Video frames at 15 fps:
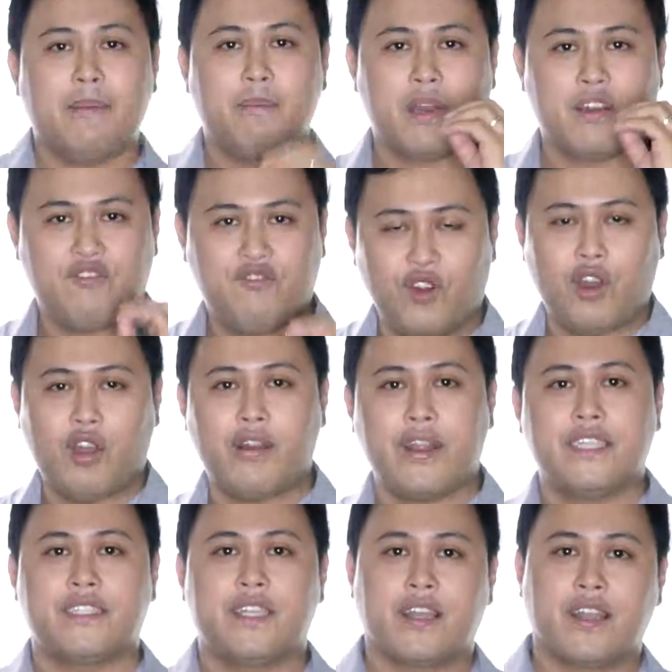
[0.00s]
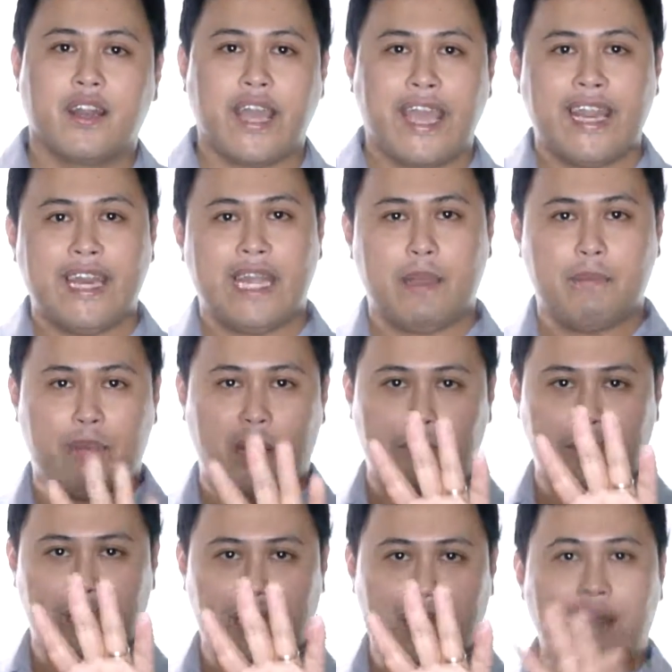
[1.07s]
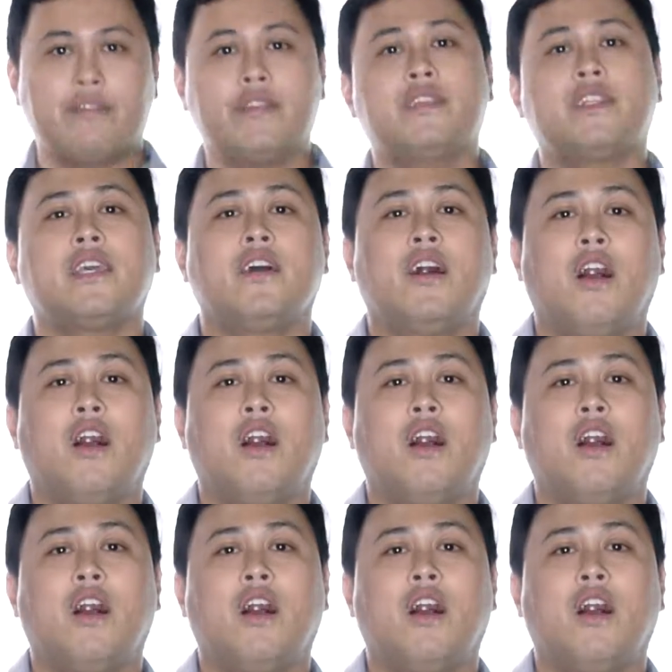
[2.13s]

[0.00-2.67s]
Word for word: number 4 is the gaining popularity